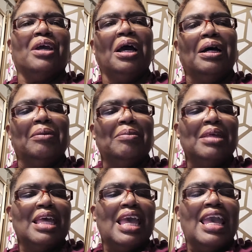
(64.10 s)
to come
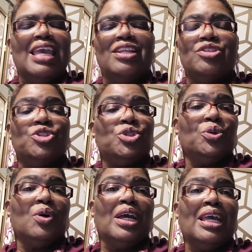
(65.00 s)
and
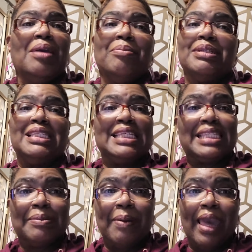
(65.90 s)
enjoy,
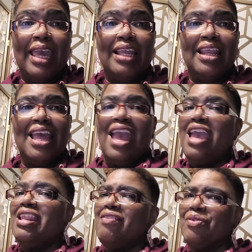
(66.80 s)
participate,
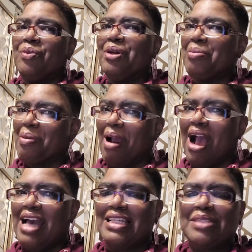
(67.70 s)
and even win a
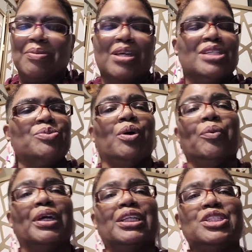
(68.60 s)
prize. Because what
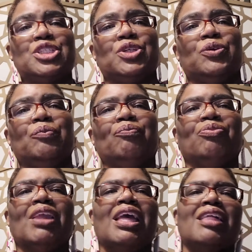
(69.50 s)
we're going to do,
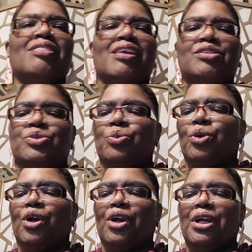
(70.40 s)
there's a
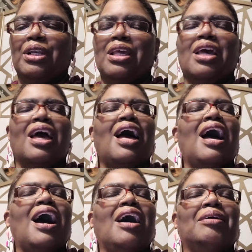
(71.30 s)
word
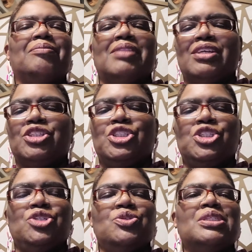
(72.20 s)
that's
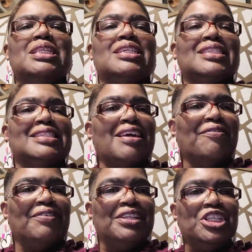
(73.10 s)
used. There's a
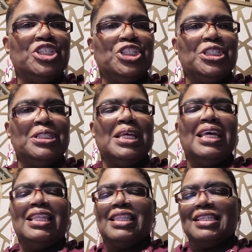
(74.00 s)
definition
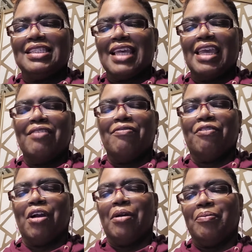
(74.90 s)
that's taken
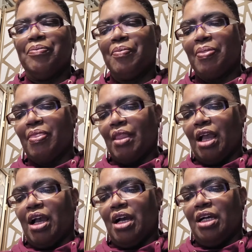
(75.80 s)
from
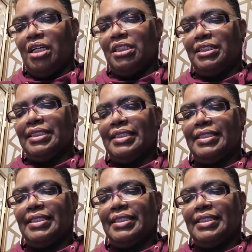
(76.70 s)
the